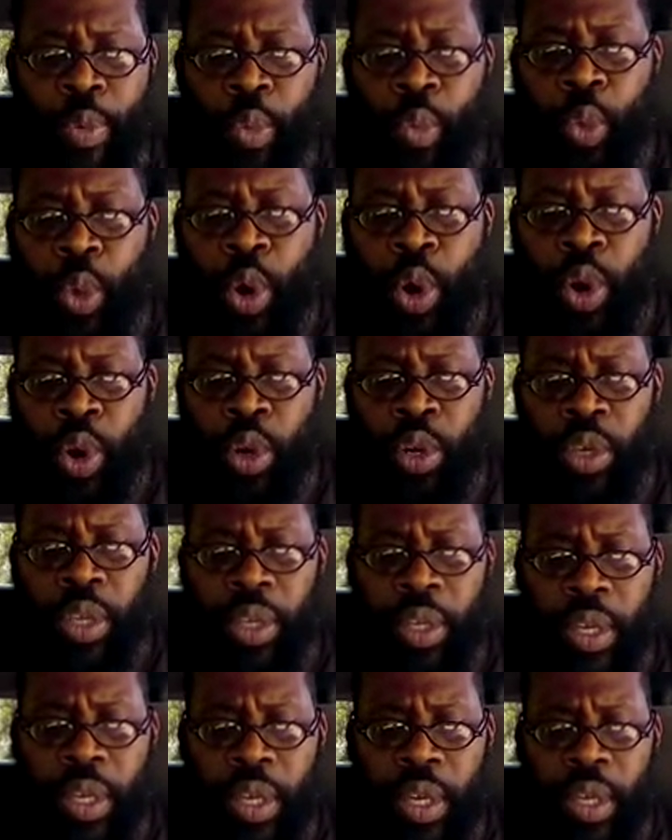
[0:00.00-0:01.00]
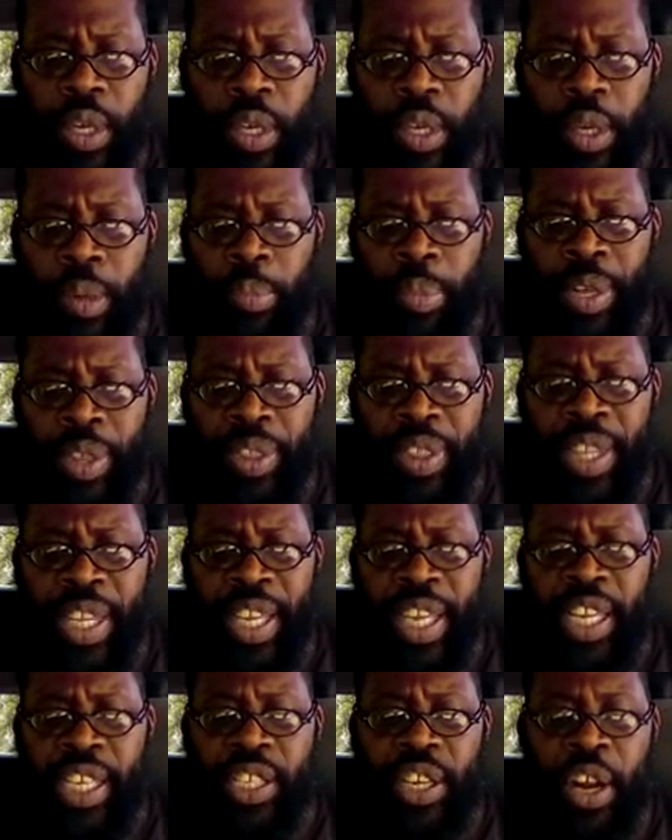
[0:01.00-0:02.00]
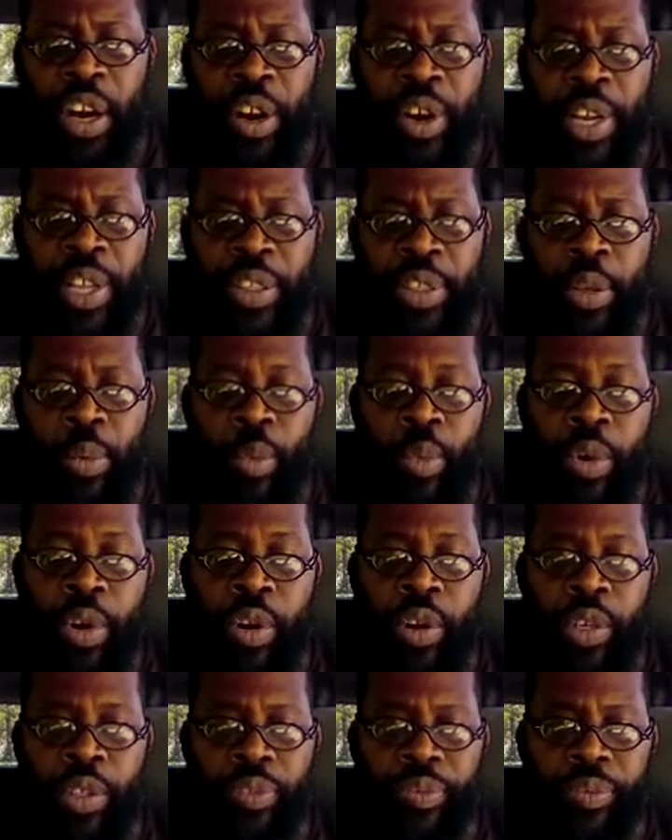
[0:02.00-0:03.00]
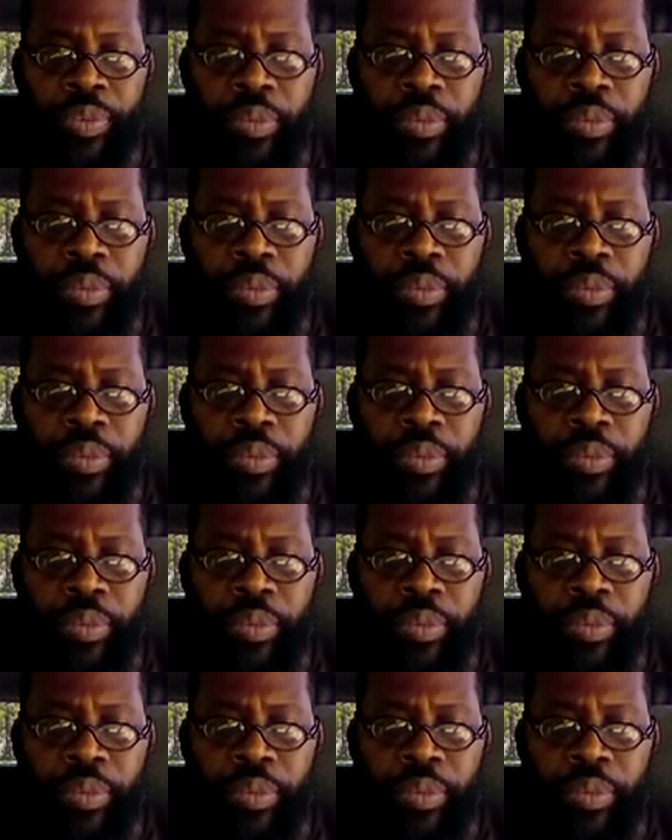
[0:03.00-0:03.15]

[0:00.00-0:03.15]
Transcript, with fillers: world, but these are in the world.